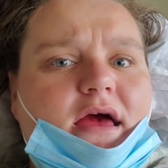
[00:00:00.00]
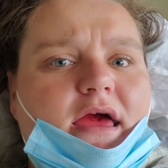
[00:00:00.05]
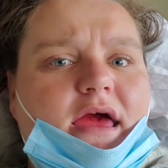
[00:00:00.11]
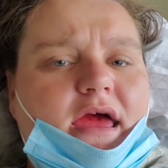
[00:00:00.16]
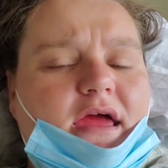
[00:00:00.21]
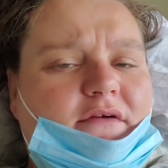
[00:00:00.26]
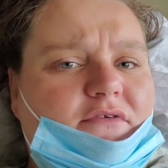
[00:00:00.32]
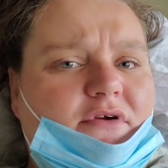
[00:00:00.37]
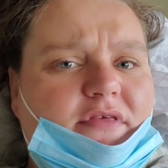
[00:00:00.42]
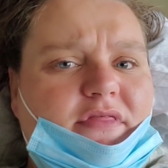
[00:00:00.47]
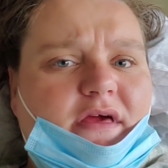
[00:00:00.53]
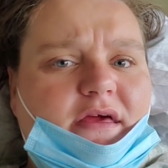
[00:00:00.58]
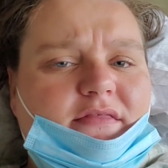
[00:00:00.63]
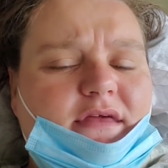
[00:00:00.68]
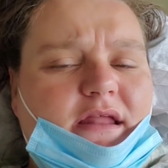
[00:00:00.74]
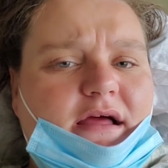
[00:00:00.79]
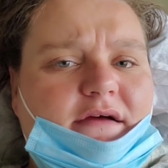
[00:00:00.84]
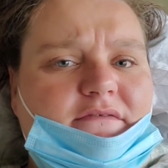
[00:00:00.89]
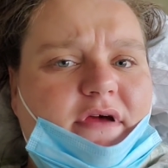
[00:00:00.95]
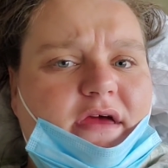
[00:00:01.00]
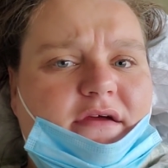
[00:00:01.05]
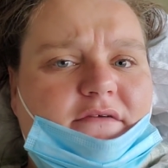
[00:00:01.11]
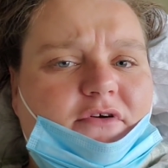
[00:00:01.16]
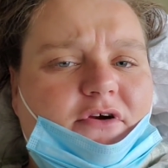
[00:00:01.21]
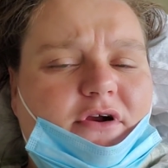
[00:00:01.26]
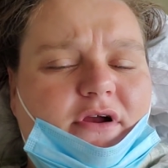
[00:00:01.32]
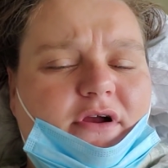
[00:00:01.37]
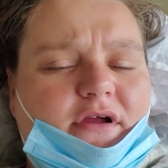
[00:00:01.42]
everything that I've
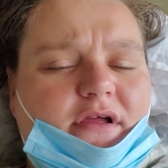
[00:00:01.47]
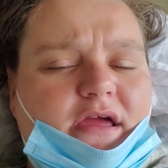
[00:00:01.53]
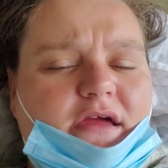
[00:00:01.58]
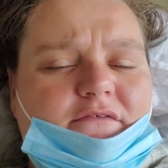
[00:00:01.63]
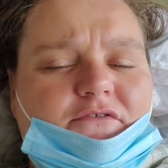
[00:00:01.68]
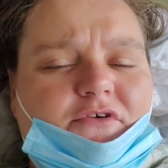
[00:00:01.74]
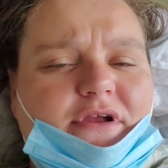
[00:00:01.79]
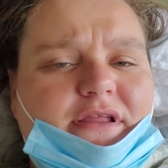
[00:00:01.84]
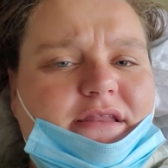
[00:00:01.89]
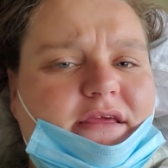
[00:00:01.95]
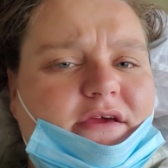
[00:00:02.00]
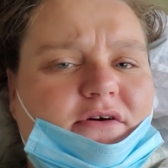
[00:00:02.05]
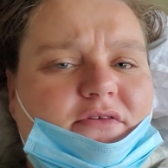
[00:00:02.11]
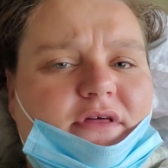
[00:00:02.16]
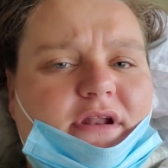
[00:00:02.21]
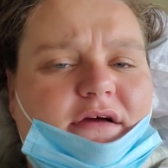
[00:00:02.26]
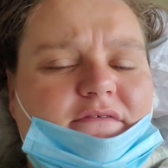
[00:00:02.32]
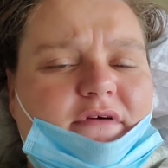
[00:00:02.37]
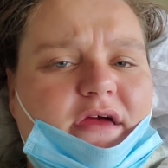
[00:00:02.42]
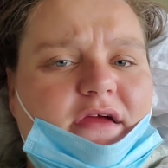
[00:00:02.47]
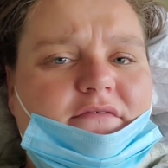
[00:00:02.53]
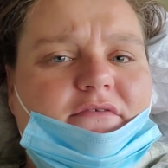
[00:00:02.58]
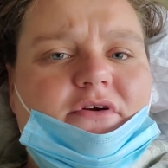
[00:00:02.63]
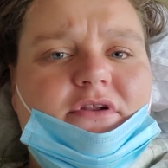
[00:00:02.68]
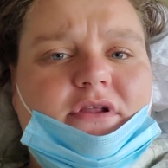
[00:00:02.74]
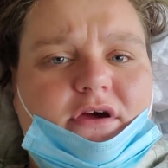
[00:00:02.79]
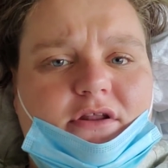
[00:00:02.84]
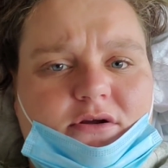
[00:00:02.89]
ever, every deal that I've ever
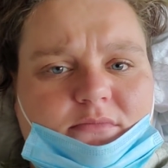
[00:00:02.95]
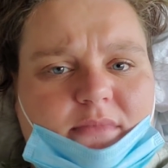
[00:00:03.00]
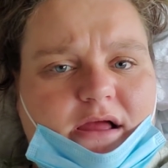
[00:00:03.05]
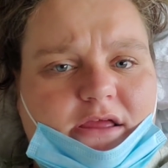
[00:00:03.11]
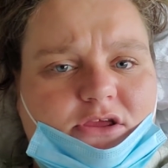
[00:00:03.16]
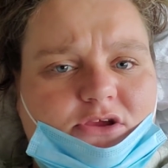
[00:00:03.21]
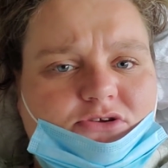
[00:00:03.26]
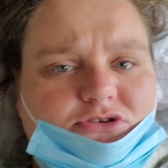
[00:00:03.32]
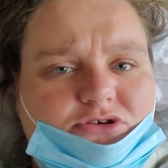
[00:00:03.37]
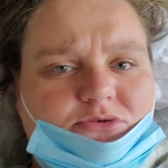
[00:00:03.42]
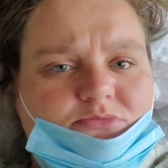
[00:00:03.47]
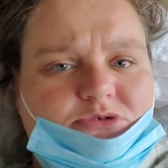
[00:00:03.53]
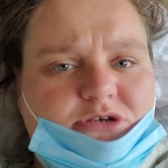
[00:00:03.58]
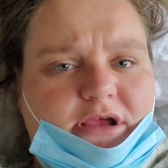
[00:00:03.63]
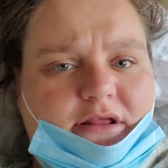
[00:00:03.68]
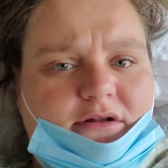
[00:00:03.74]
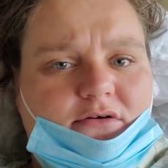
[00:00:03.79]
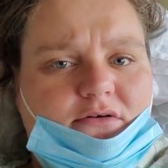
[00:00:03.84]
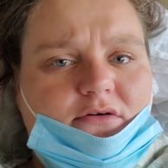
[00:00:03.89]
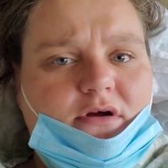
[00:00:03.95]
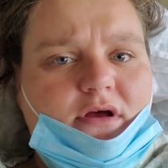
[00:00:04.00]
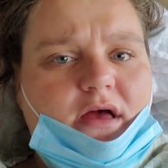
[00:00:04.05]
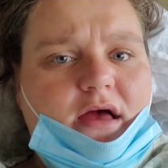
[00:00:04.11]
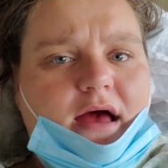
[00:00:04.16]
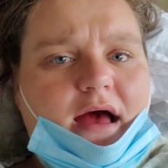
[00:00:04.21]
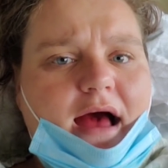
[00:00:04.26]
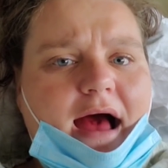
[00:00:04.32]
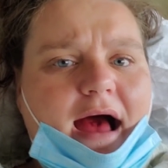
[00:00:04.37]
done on my YouTube channel,
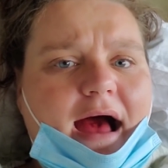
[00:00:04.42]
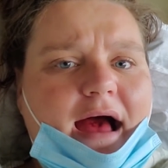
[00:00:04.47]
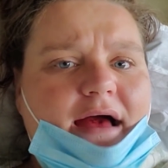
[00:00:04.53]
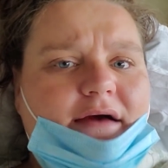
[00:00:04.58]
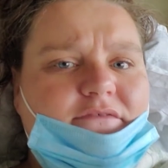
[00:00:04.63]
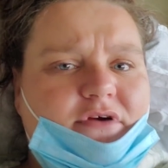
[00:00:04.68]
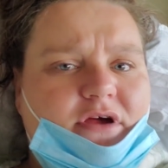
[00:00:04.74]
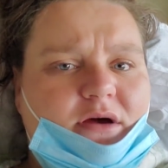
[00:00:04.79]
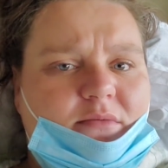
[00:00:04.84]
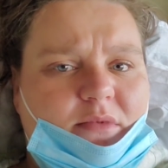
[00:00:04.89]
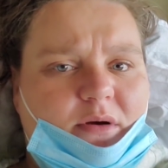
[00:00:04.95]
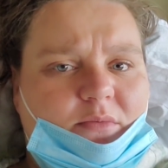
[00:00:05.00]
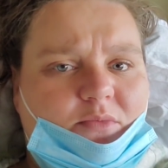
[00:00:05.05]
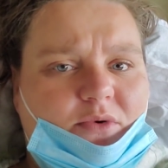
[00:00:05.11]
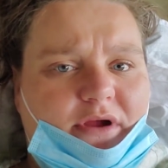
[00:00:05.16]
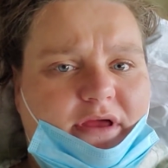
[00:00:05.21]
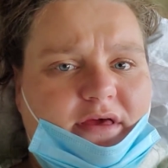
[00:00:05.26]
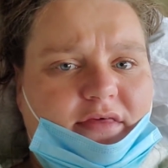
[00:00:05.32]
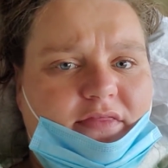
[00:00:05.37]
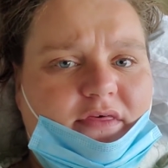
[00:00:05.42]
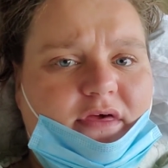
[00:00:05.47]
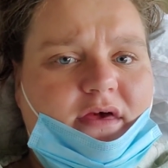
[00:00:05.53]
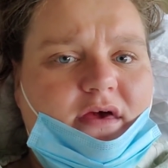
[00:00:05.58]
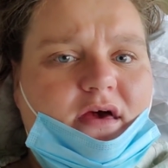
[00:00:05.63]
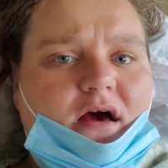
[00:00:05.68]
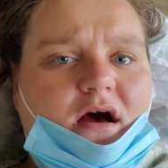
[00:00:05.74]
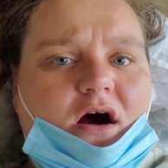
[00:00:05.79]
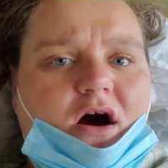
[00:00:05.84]
I have come up with.
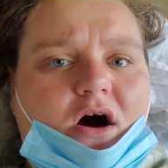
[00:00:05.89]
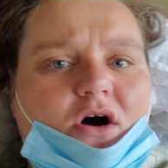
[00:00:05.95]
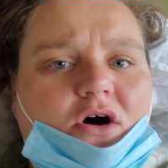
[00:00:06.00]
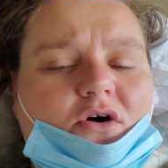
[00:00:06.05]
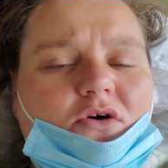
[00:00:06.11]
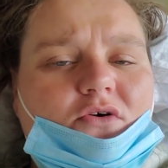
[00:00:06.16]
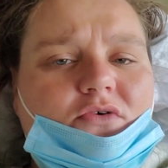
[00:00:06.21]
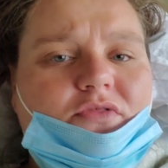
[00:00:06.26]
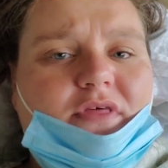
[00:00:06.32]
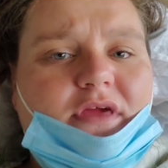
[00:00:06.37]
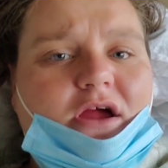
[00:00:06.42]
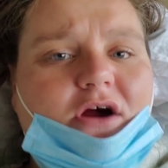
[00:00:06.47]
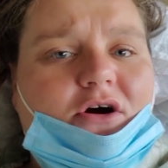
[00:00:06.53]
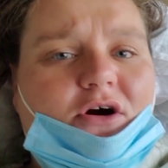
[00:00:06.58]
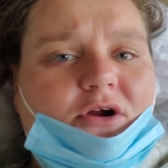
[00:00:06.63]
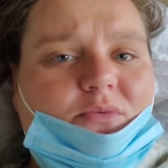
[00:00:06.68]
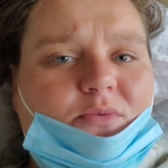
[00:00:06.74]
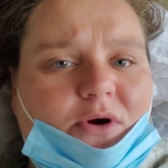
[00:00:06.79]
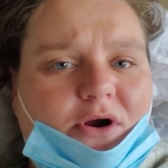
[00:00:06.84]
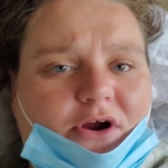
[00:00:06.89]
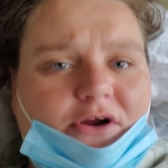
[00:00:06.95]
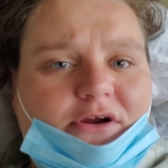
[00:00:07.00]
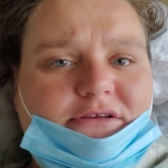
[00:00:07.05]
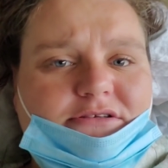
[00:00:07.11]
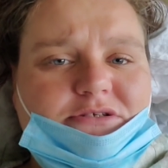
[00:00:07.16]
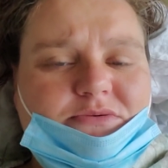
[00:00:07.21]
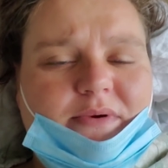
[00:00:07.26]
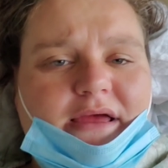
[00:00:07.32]
All the hard work,
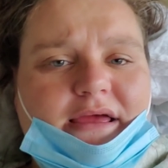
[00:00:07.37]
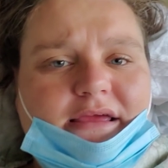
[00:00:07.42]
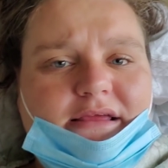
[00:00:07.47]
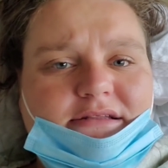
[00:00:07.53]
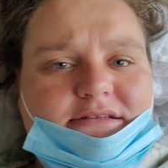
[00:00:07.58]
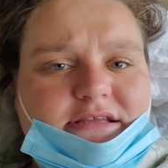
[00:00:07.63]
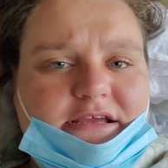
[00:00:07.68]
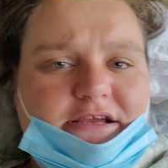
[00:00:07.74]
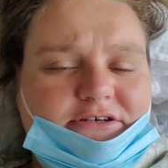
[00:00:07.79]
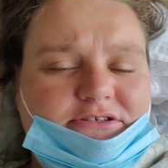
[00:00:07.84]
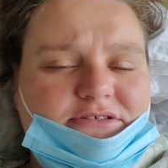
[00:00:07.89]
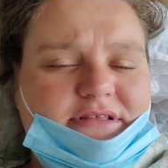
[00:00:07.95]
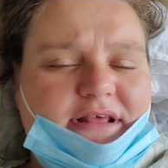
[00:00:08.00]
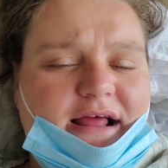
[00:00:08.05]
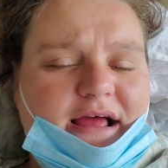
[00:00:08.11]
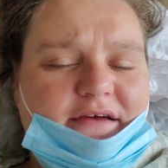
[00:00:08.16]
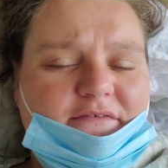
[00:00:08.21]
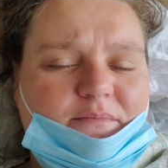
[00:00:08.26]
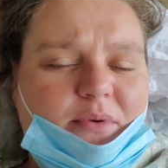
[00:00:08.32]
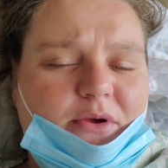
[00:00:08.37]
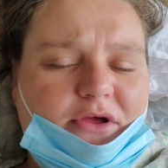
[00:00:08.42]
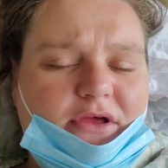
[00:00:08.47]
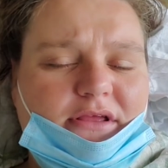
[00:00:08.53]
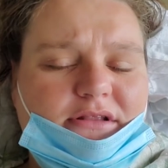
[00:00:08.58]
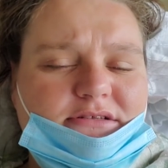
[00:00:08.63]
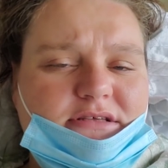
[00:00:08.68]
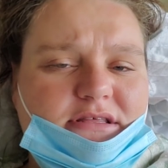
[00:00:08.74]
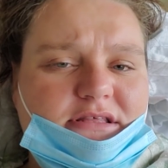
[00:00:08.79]
sweat, and tears that I have put
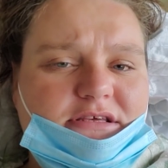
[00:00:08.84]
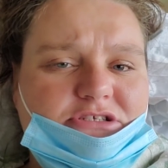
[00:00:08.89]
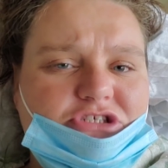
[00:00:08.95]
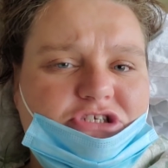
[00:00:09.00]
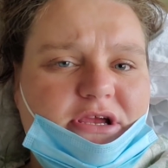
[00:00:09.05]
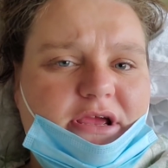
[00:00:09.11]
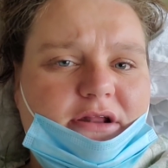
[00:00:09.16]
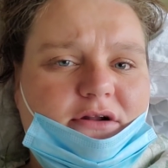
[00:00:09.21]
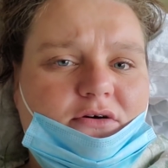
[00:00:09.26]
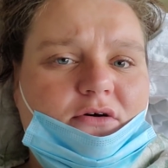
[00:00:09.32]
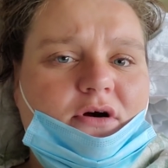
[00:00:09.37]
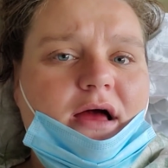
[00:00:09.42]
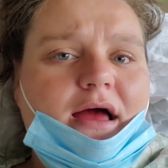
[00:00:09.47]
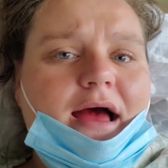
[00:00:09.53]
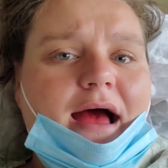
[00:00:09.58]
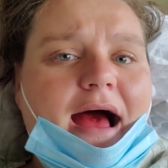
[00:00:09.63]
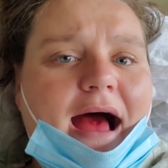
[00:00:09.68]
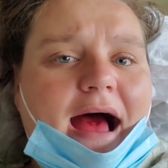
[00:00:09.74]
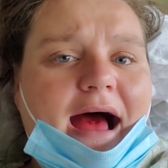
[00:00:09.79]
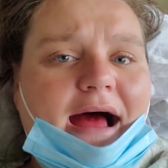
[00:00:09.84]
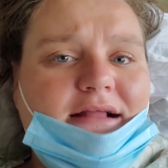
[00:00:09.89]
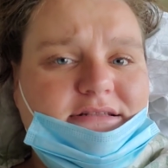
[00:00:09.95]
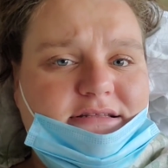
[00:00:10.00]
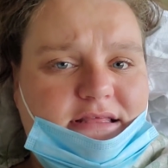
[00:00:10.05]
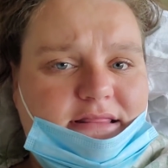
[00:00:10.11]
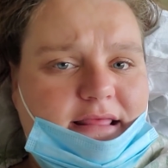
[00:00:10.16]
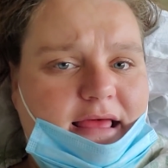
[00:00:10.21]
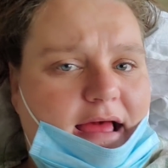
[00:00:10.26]
into this channel, I
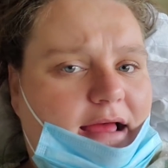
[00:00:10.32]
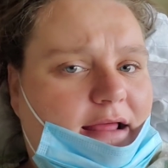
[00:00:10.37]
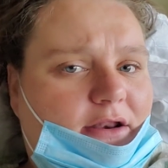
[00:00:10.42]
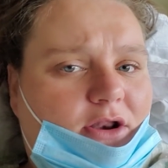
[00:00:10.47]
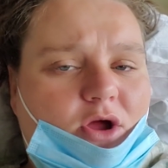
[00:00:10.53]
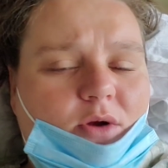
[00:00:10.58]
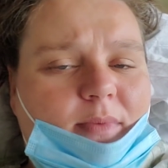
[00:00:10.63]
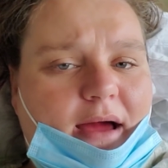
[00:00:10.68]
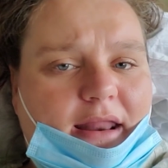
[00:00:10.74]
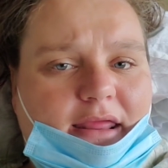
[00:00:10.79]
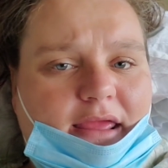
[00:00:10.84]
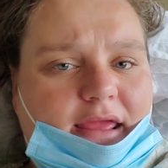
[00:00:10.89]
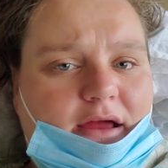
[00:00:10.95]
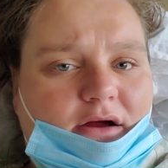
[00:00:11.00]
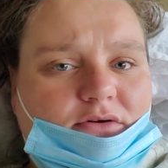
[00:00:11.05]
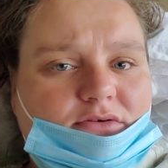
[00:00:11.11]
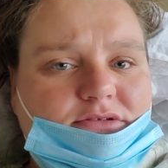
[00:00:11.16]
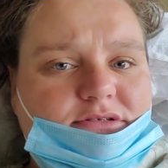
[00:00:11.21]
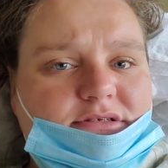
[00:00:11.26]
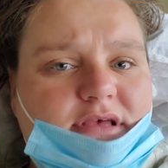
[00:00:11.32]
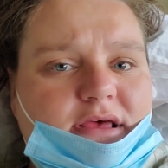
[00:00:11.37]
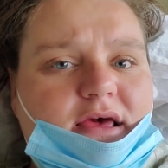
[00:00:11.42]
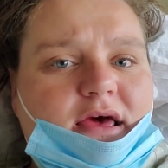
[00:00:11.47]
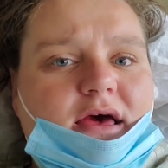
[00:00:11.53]
did that. Nobody else.